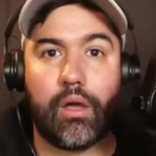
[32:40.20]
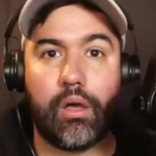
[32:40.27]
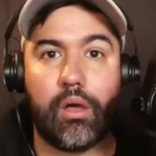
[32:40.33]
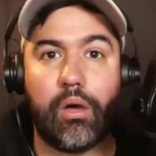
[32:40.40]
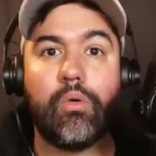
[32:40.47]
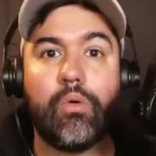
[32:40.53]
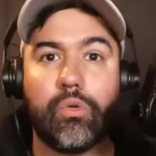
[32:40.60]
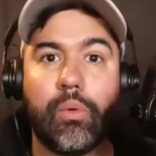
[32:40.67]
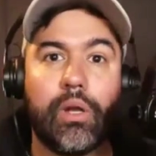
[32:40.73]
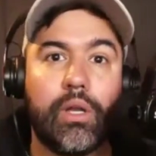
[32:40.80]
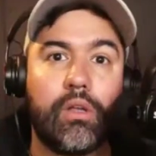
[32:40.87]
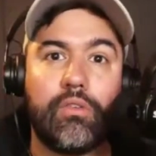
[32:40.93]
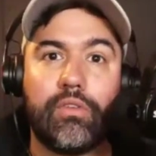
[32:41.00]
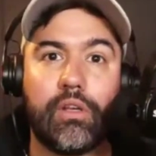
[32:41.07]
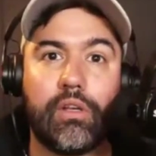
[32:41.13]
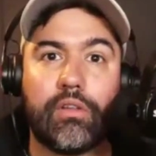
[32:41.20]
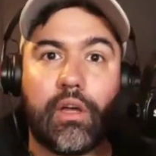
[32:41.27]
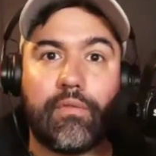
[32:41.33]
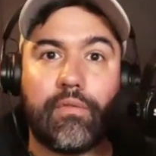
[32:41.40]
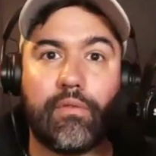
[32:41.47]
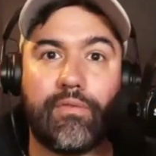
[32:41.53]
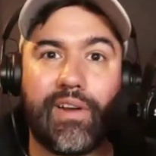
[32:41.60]
"Oh, so where do you see
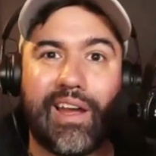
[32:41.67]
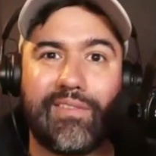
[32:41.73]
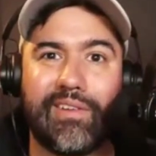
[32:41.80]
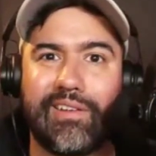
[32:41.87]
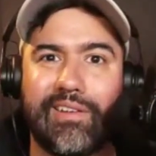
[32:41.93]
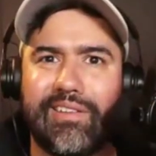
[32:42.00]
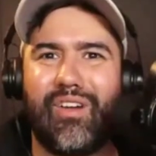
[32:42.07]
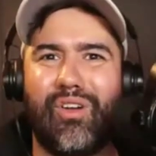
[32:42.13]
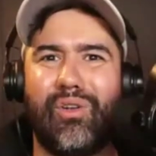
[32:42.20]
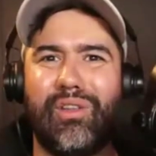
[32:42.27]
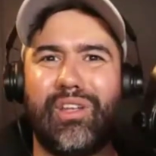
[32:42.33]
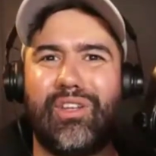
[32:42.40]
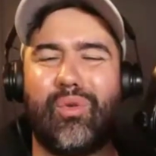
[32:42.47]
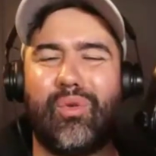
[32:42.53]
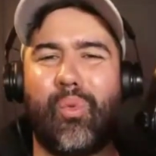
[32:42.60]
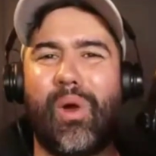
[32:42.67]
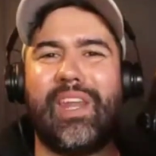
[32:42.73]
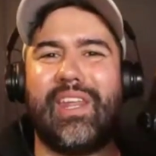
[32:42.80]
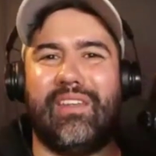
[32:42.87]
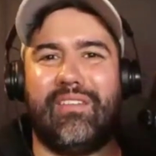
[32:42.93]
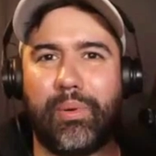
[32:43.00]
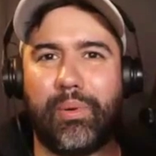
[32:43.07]
yourself in 5 years?" Early
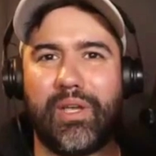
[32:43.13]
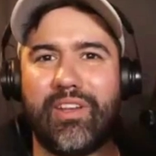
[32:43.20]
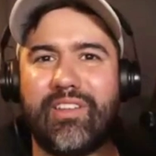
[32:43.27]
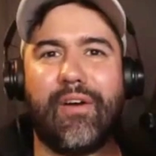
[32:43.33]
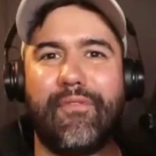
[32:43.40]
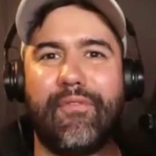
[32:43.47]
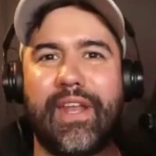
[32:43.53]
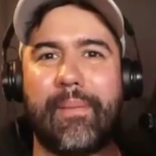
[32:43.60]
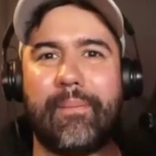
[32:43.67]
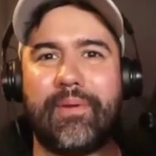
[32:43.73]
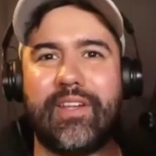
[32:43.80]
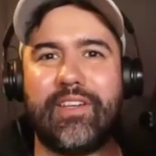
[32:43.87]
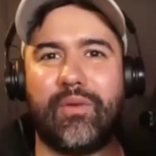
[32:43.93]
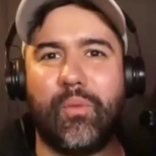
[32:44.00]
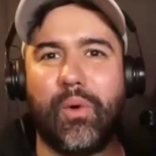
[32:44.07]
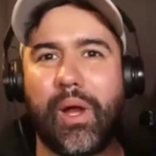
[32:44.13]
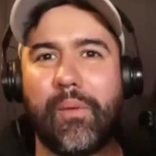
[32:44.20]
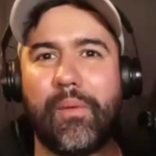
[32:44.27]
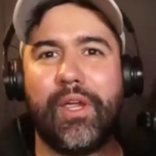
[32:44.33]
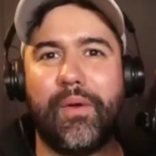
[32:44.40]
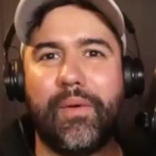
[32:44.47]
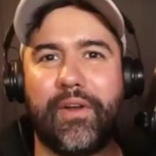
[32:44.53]
20s. Put yourself in that position. Where
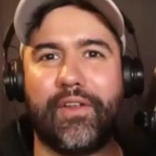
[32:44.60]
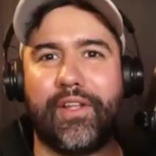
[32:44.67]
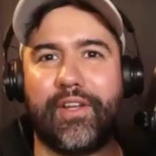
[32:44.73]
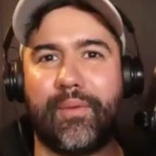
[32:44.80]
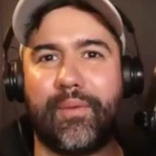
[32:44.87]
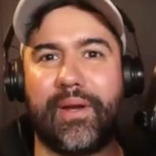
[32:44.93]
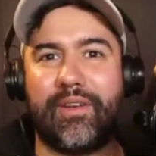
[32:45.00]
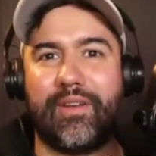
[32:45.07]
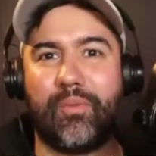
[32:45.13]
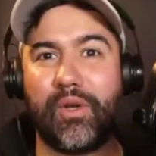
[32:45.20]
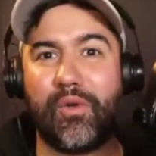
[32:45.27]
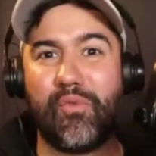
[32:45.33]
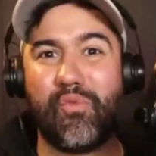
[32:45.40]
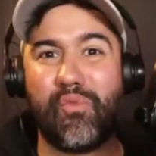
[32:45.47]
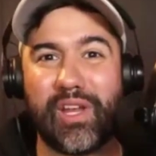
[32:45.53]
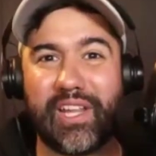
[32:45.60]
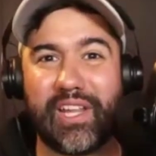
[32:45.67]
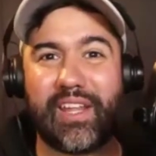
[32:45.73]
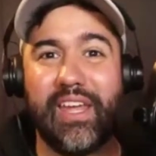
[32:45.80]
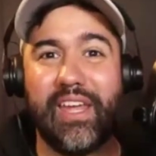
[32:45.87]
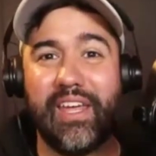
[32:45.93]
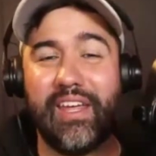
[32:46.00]
were you in early 20s? Were you
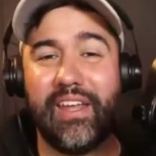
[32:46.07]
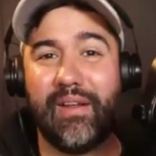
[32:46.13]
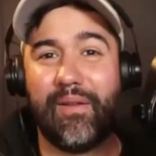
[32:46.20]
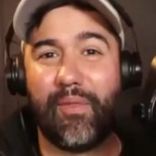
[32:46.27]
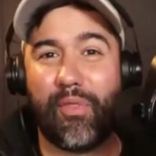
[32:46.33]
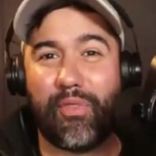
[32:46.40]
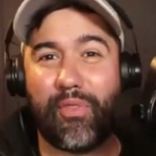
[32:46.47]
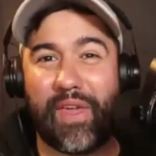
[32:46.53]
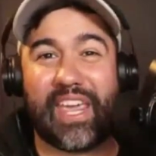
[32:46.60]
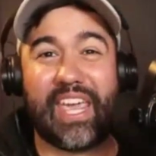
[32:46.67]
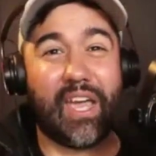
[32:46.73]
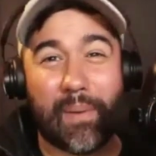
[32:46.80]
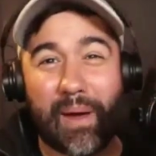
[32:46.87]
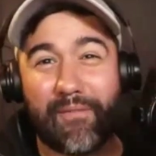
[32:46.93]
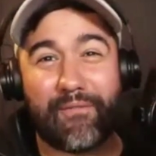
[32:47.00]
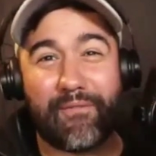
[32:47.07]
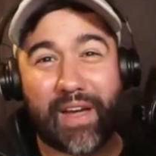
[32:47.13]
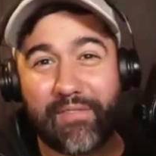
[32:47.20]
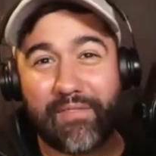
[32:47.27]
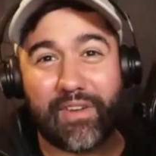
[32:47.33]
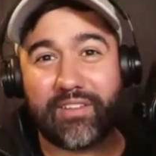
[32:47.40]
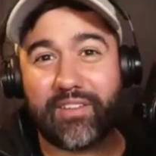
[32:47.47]
really thinking about
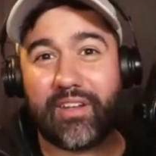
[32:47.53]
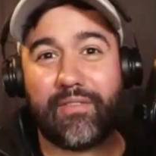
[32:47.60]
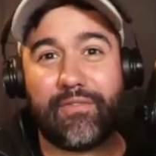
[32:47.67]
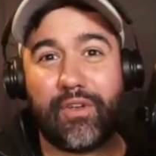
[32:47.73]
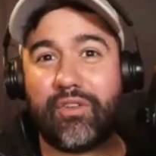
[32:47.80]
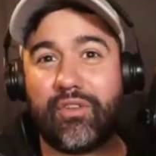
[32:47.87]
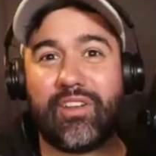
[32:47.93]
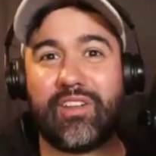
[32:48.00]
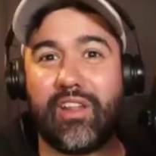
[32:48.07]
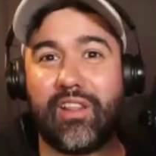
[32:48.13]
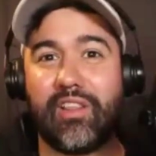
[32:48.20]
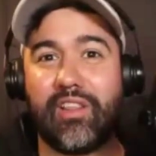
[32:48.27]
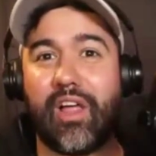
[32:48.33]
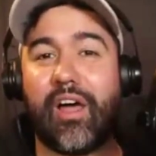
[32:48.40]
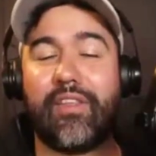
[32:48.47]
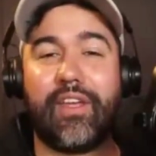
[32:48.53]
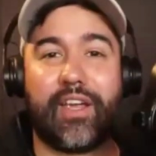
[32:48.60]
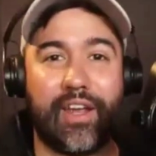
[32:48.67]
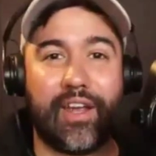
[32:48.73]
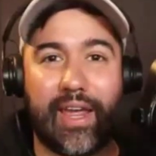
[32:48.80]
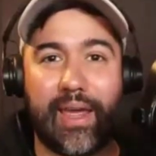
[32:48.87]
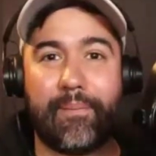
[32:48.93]
5 years in the future? There's a lot that
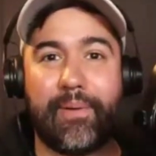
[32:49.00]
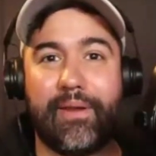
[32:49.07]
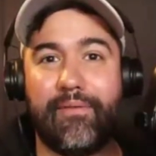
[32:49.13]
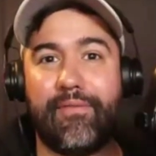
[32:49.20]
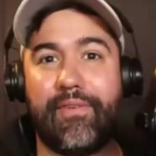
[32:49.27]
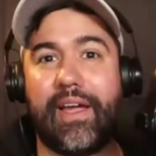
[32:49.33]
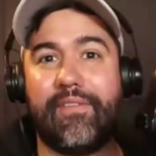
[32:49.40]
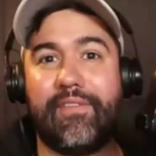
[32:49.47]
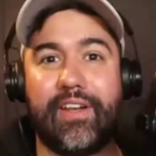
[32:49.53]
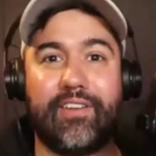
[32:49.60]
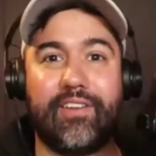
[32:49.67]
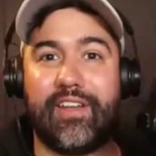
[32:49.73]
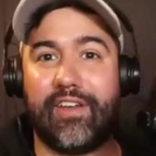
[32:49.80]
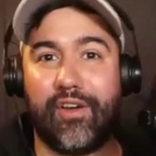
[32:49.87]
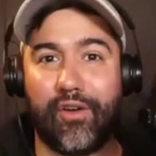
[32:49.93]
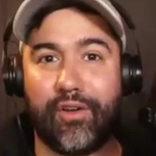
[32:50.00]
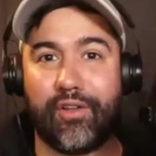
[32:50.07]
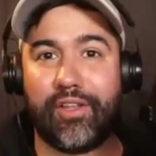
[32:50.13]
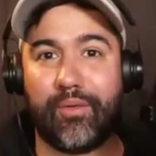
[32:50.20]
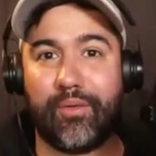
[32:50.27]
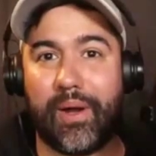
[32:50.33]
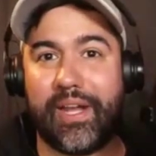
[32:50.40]
can happen in 5 years in your
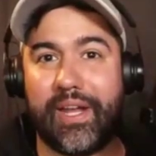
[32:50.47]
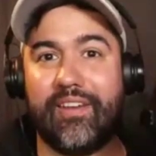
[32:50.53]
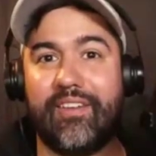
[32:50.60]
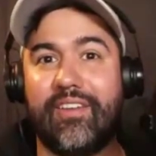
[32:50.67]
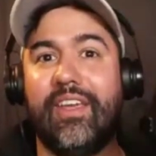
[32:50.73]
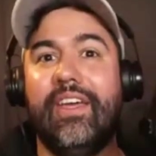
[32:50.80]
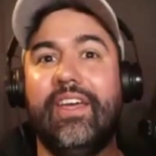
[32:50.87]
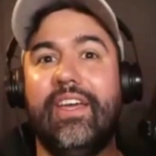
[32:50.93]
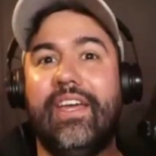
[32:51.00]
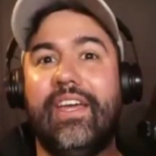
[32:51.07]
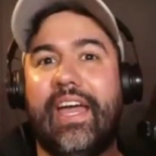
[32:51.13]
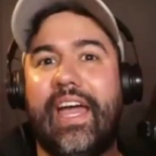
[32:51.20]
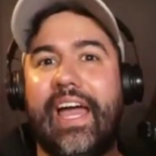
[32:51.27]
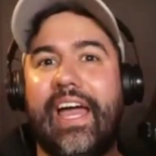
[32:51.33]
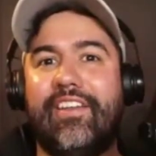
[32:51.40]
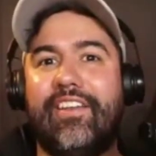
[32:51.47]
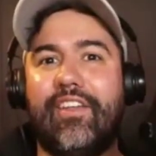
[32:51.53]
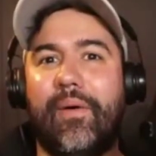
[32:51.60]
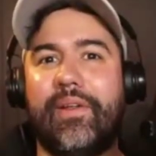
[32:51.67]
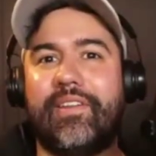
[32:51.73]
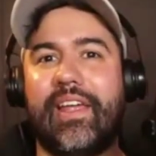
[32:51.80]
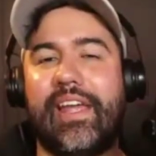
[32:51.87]
early 20s. And
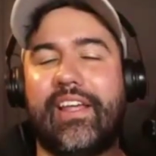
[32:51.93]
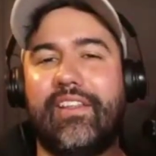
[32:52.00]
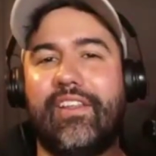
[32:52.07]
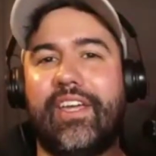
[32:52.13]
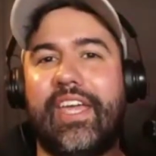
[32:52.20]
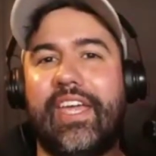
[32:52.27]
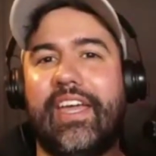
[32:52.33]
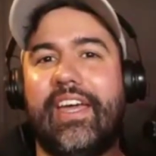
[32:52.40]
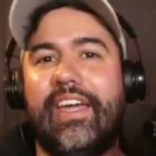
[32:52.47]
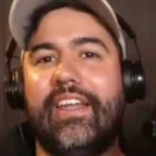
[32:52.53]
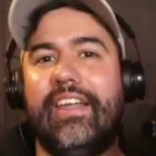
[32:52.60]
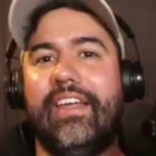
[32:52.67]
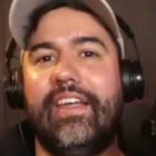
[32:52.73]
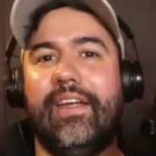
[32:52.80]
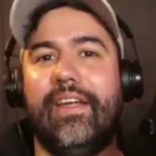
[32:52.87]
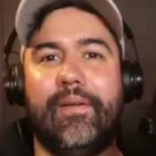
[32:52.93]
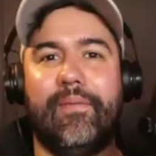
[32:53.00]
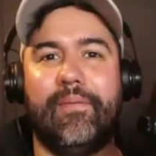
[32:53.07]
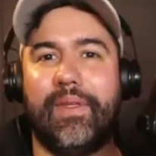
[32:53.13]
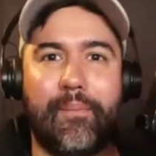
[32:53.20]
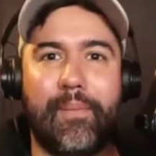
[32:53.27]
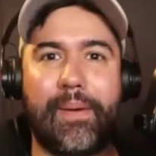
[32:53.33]
so it's like looking at
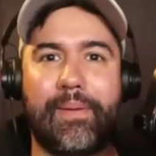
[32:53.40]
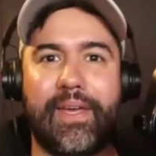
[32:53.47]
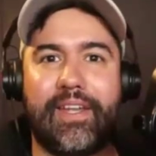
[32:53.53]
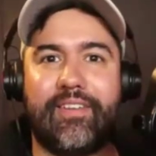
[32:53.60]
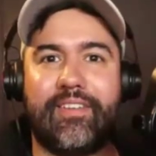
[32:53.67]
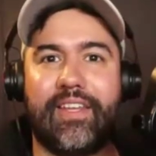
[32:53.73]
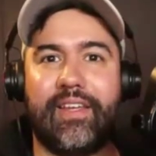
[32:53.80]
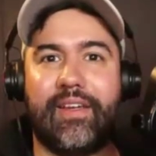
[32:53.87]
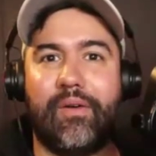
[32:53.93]
maybe it's